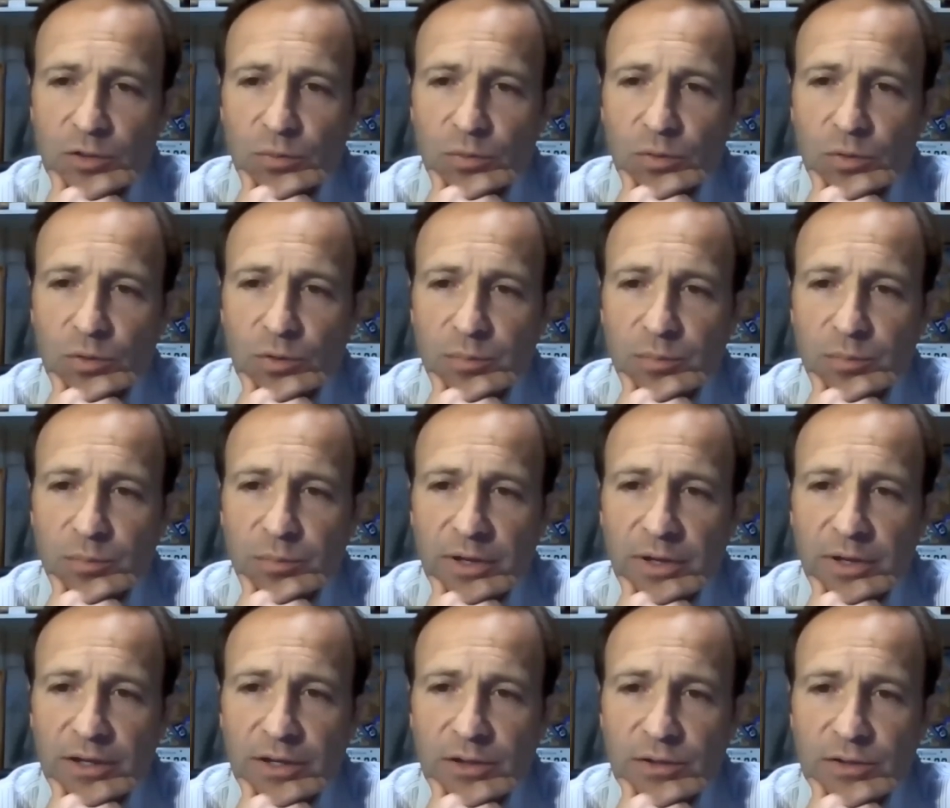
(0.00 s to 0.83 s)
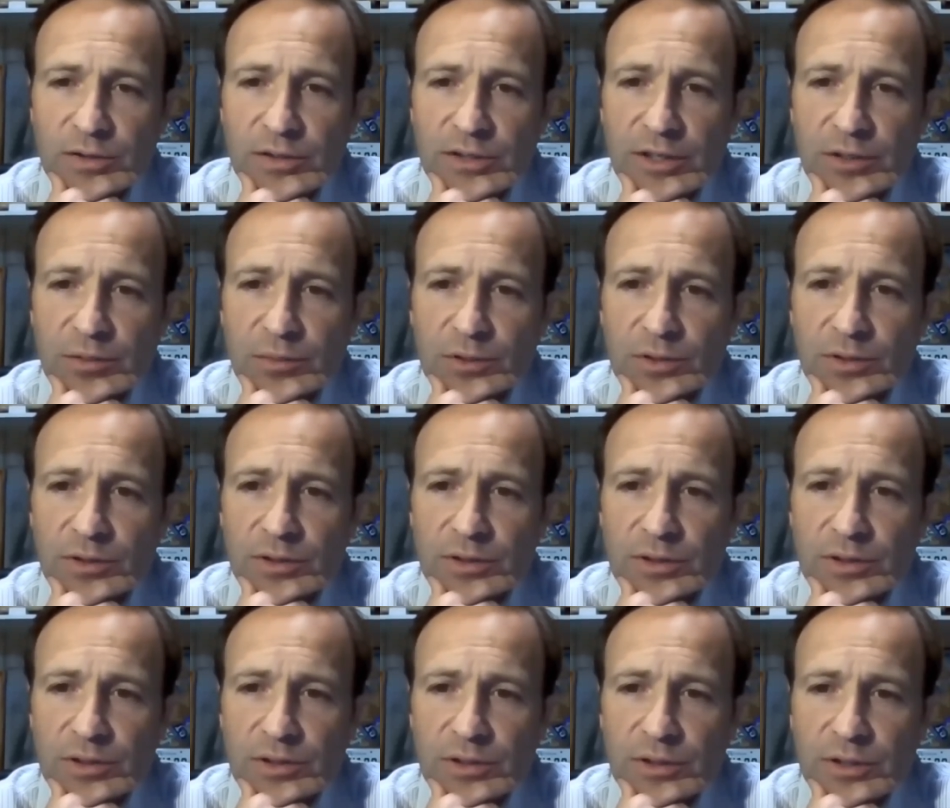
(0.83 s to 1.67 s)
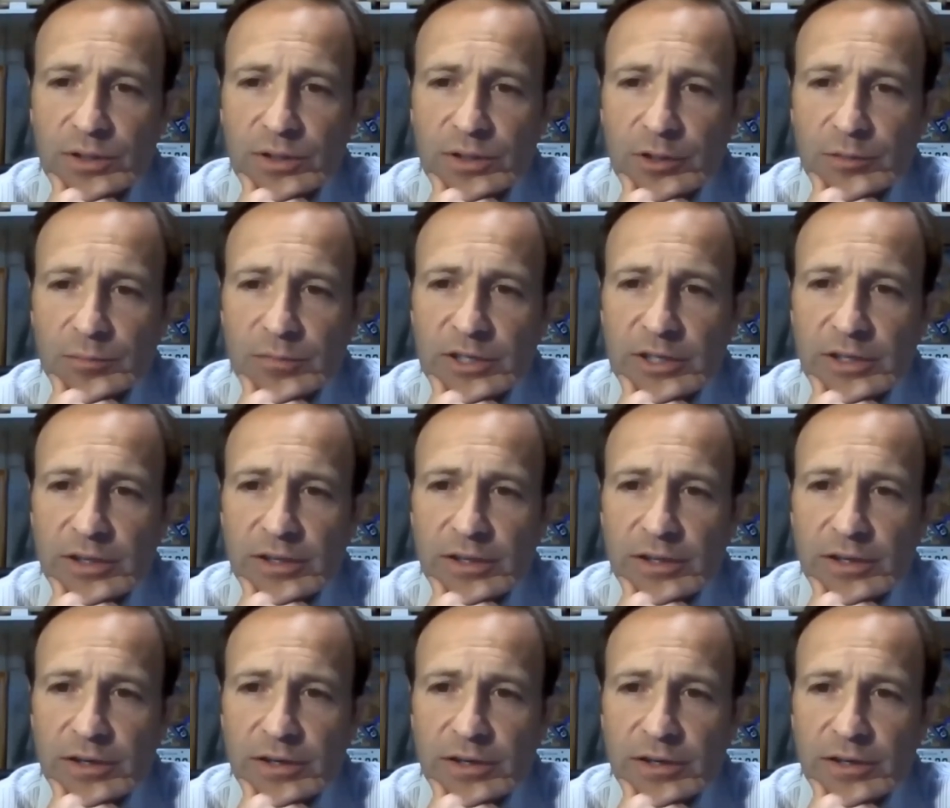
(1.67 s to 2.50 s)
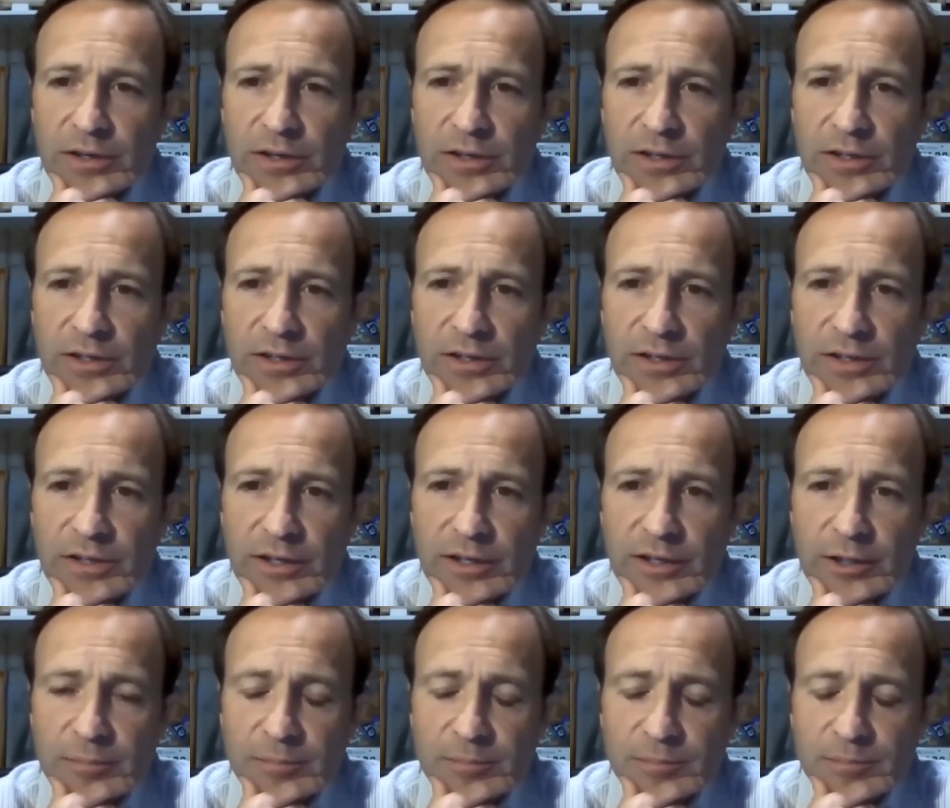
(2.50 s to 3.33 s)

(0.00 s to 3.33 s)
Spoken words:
world bankers that were meeting there in